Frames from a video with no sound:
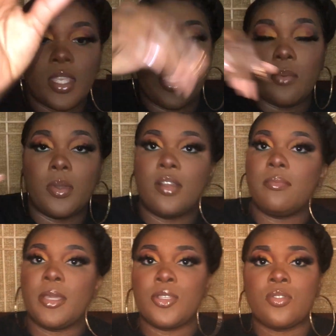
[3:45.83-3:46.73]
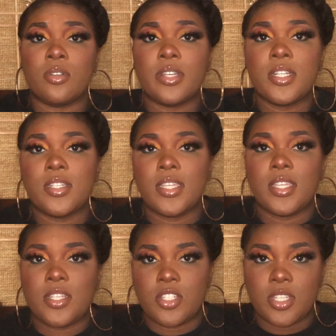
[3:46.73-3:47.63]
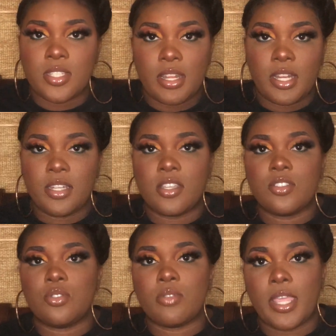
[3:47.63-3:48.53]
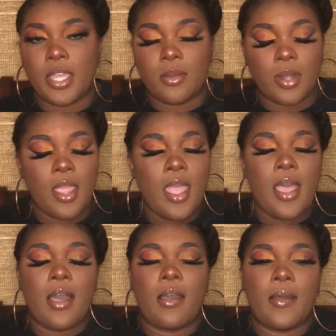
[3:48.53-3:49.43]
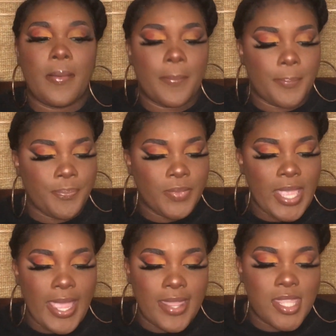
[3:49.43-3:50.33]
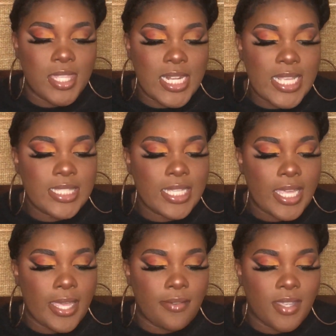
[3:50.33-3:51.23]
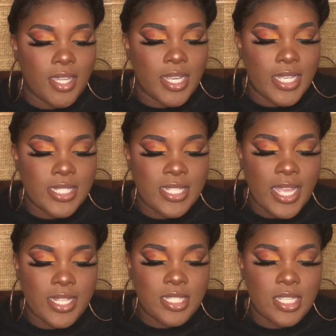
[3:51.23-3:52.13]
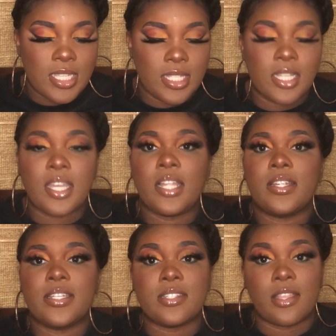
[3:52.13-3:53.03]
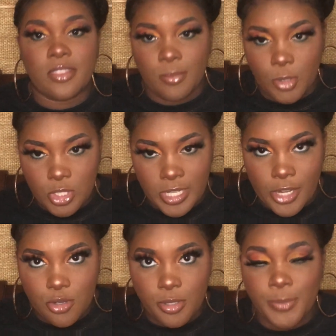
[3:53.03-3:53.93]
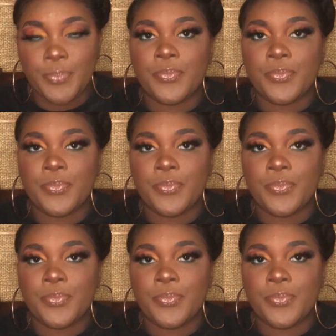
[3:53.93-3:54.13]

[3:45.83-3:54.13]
in one of my storage thingies just so that it doesn't dry out. And then the next thing I have here is that the color is not the most natural.